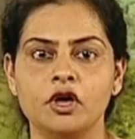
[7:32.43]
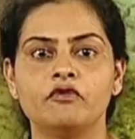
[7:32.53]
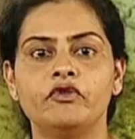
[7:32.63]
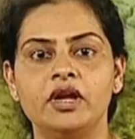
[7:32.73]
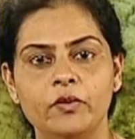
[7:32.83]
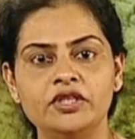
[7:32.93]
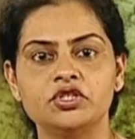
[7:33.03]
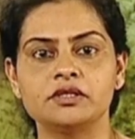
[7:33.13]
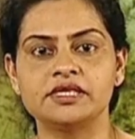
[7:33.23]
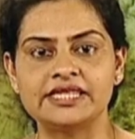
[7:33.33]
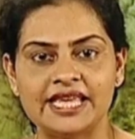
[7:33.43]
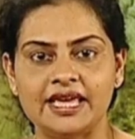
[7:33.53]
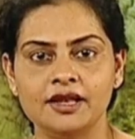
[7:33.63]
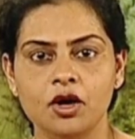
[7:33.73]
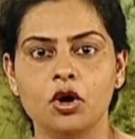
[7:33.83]
for eventual
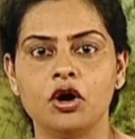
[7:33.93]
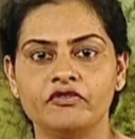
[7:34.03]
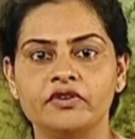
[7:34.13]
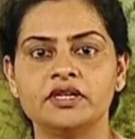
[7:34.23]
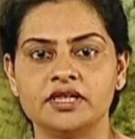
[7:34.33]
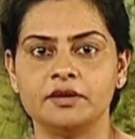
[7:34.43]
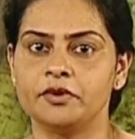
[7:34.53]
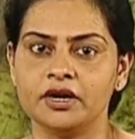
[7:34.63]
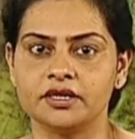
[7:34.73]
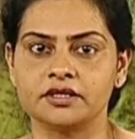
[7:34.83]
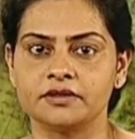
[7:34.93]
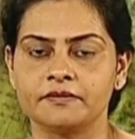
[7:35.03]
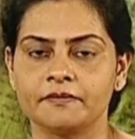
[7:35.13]
sale of a dairy product.